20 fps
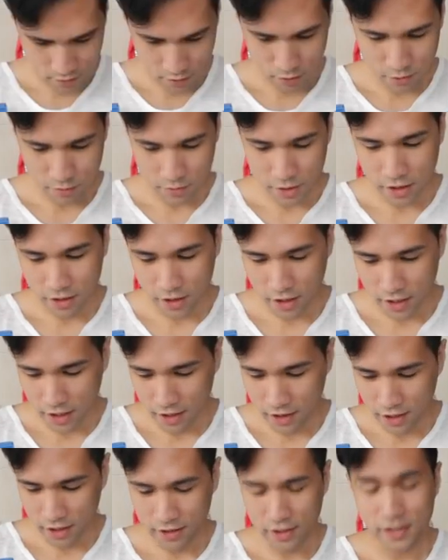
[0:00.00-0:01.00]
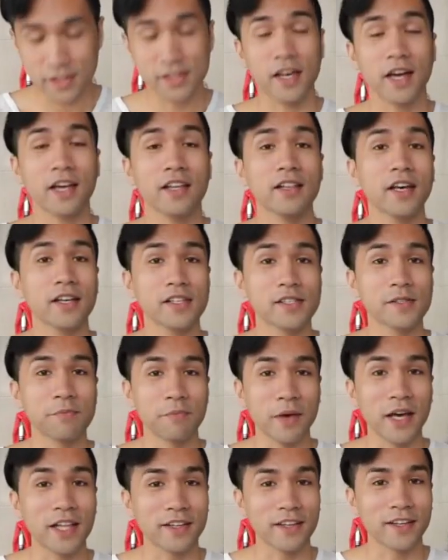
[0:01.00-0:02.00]
Oh my god, I like this. I like
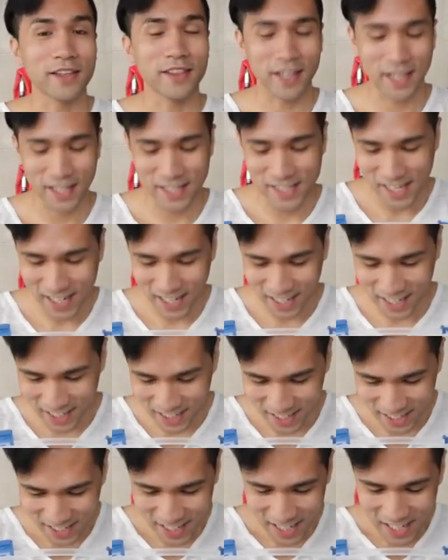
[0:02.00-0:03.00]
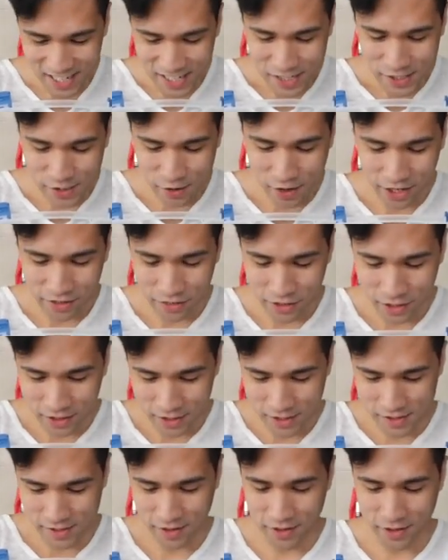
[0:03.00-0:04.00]
smelling things. So I think
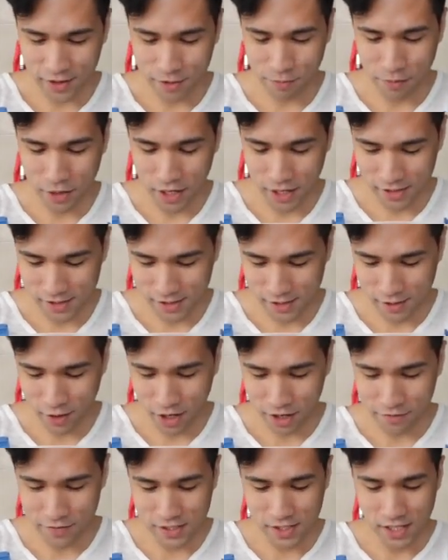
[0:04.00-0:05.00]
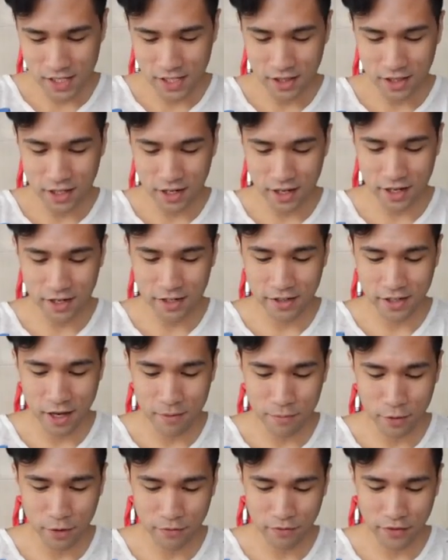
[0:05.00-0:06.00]
these are the pods. So I've seen their
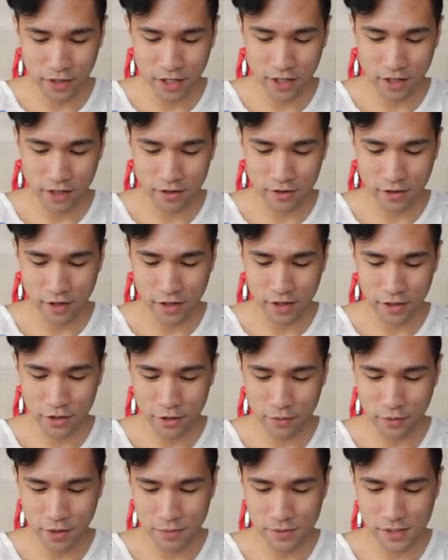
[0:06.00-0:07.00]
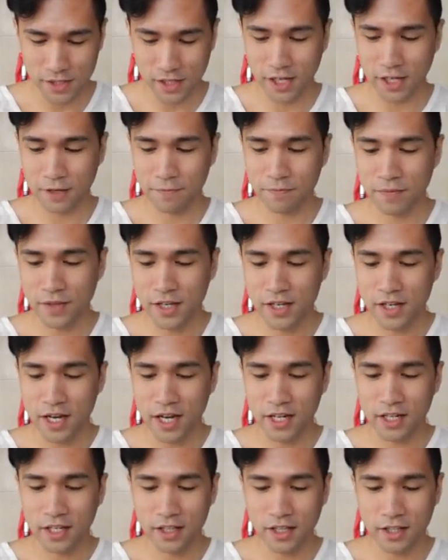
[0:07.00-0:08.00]
demo video on their website,
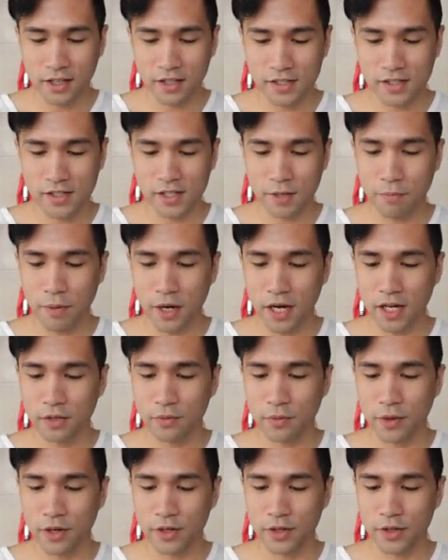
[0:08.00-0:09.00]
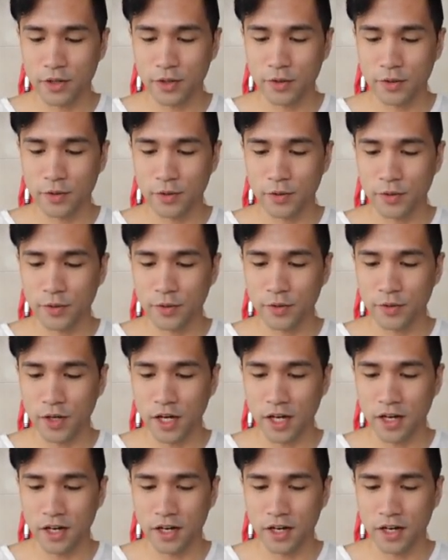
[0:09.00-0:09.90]
and I think this is the pod where you